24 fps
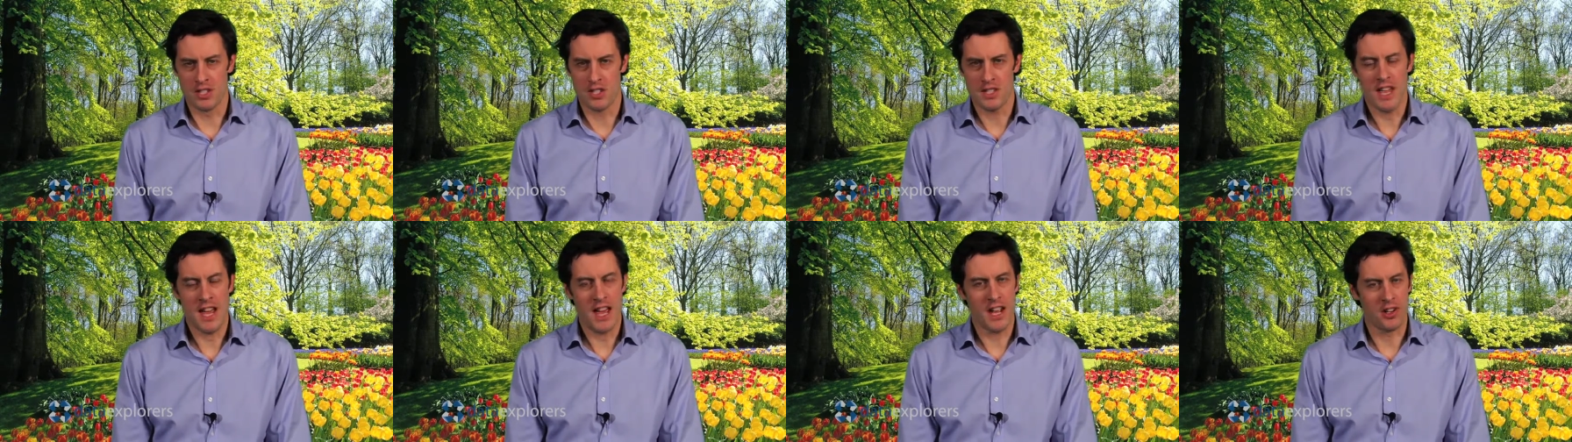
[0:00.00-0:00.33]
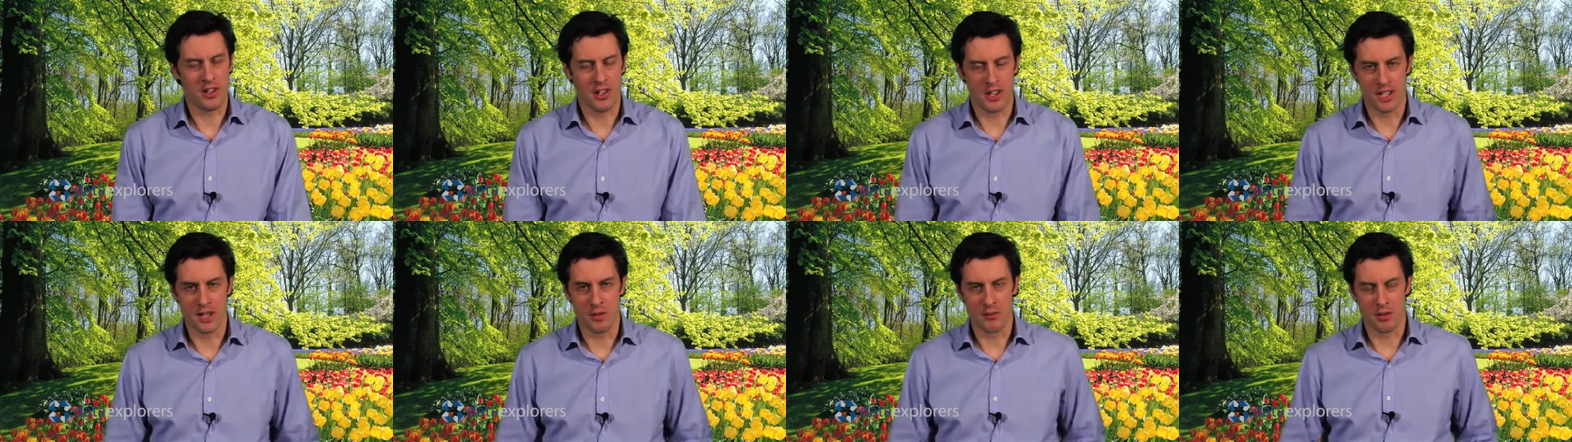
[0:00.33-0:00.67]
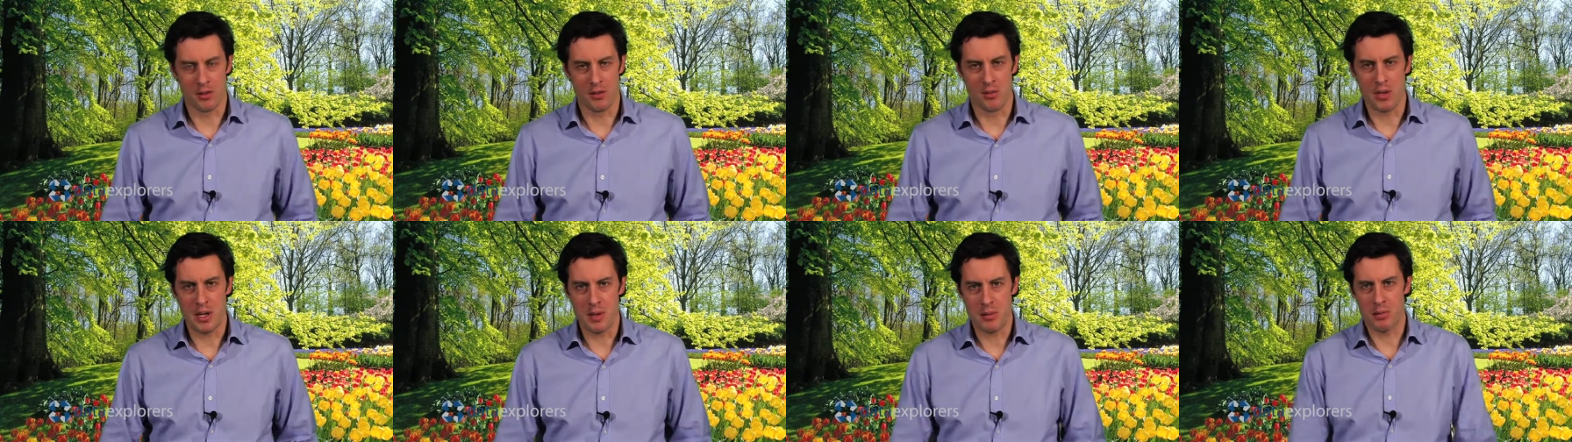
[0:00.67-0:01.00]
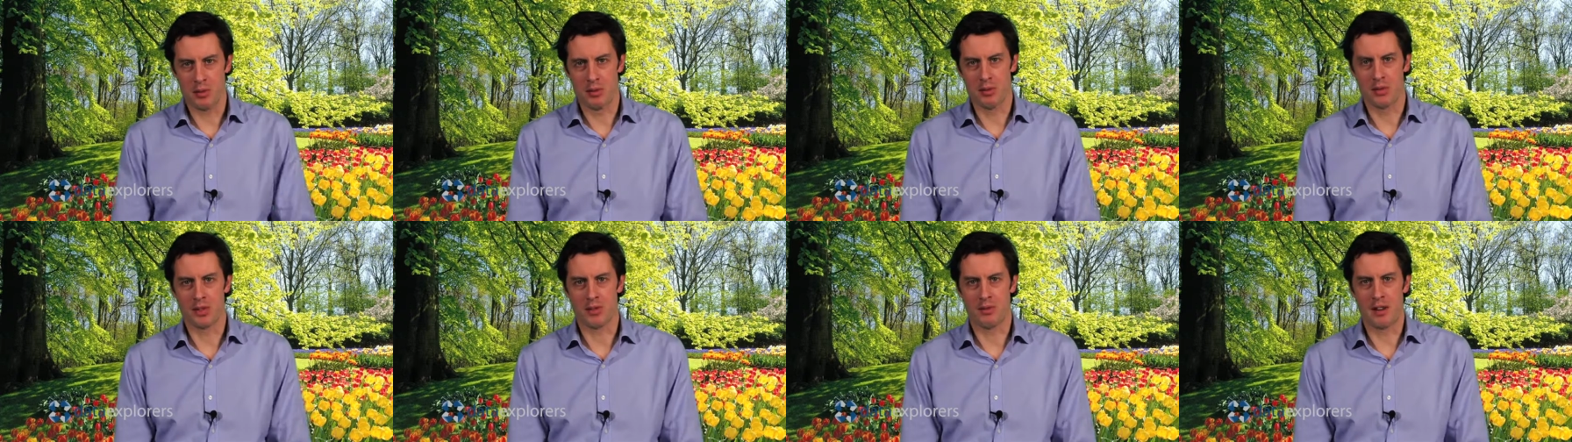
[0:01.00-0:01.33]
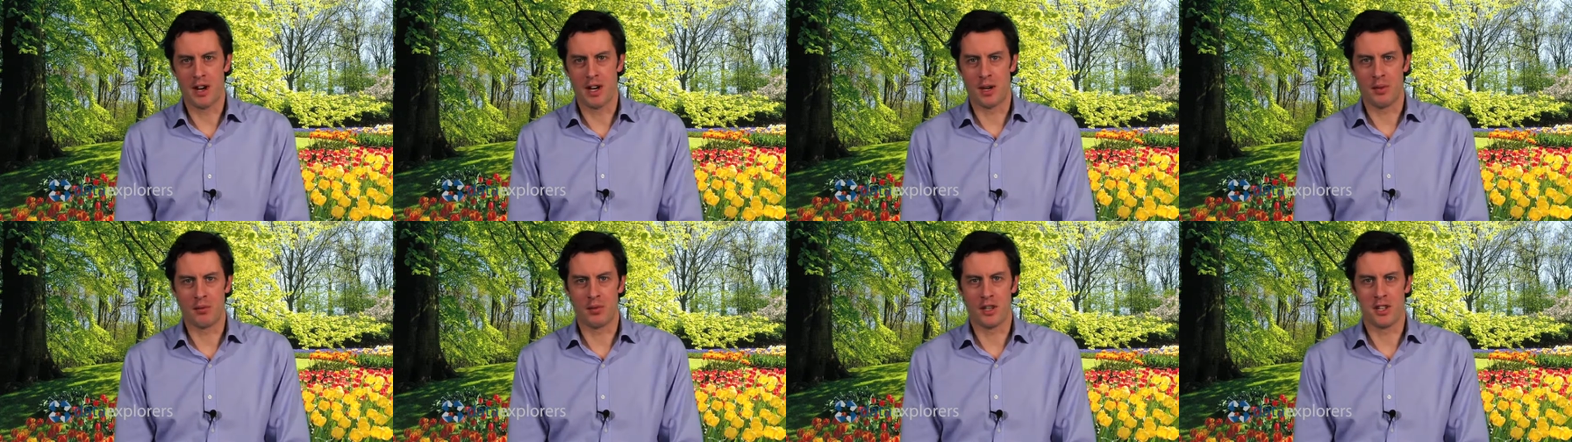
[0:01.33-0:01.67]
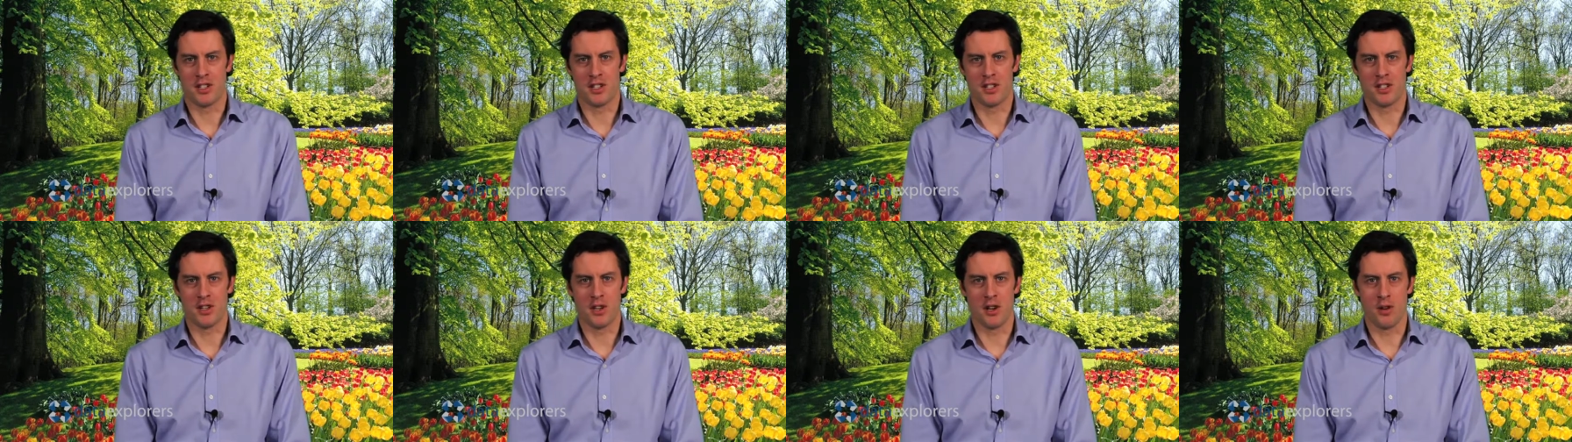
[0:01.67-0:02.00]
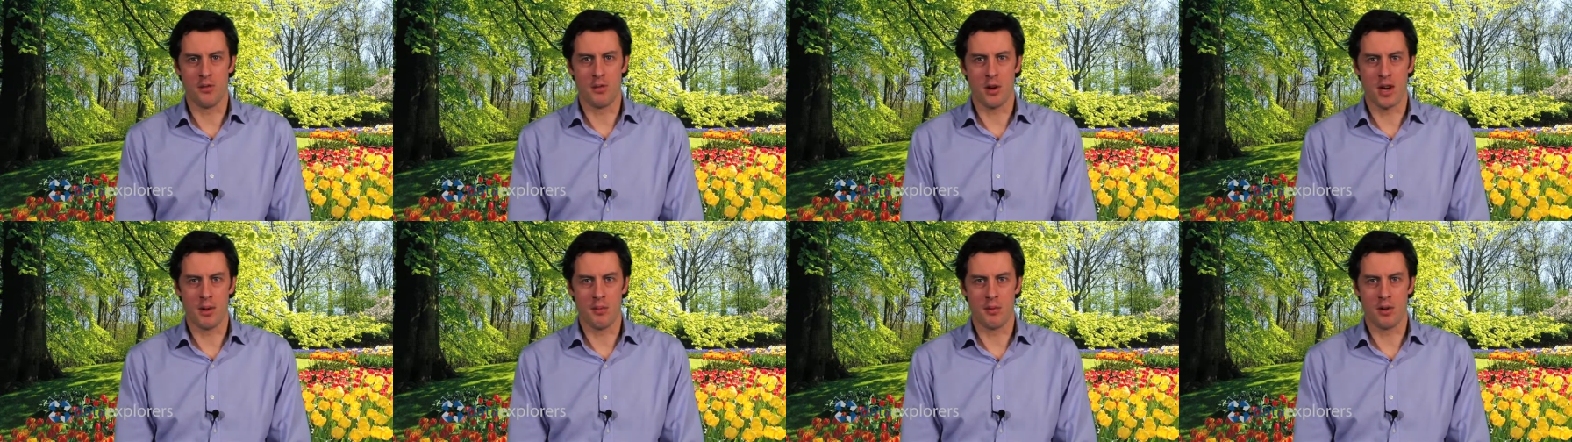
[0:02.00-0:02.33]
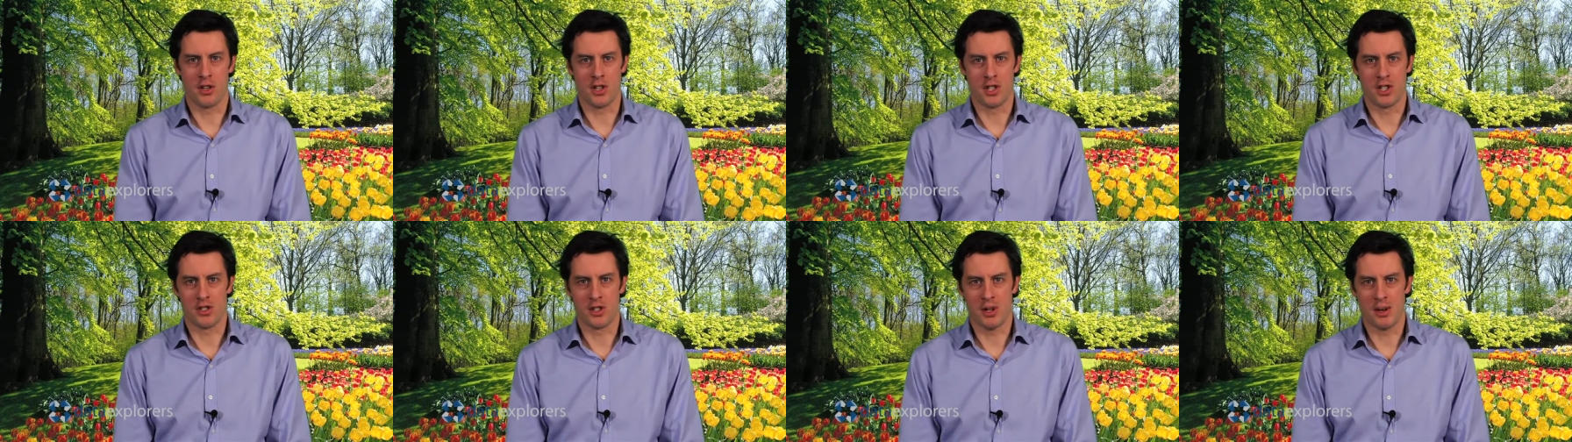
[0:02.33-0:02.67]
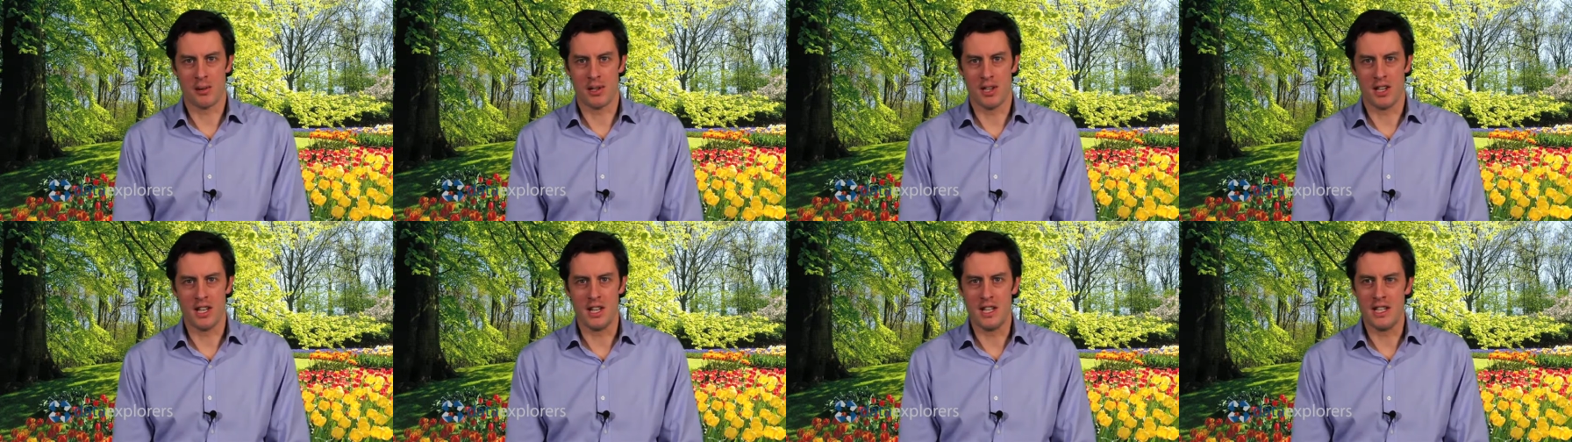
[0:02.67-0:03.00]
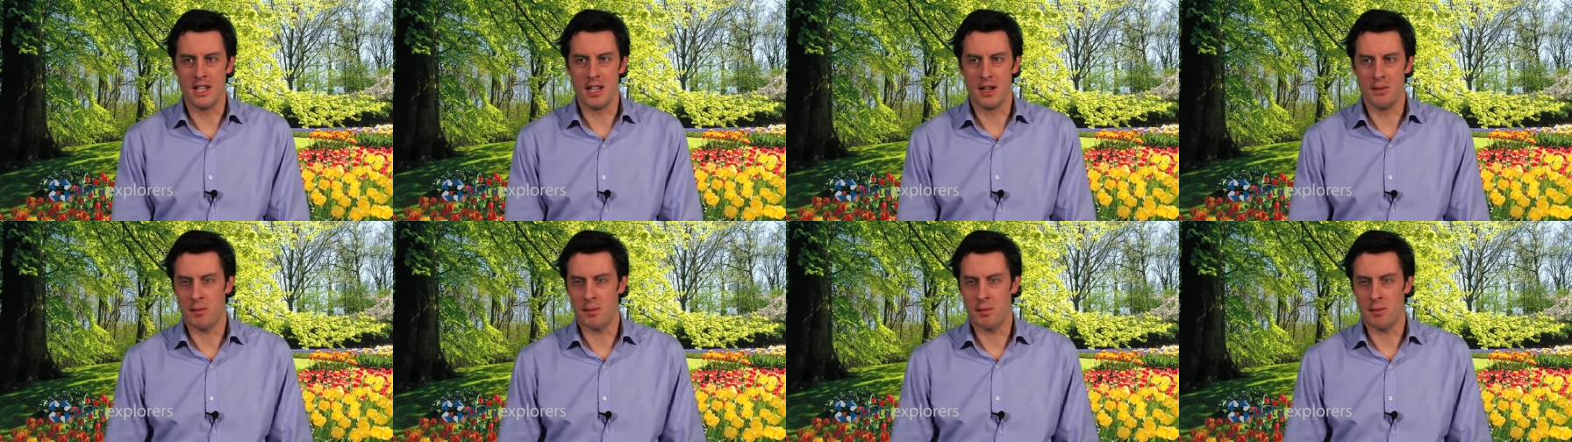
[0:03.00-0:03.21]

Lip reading: day on the number of people surrounding President Obama on his trip to India.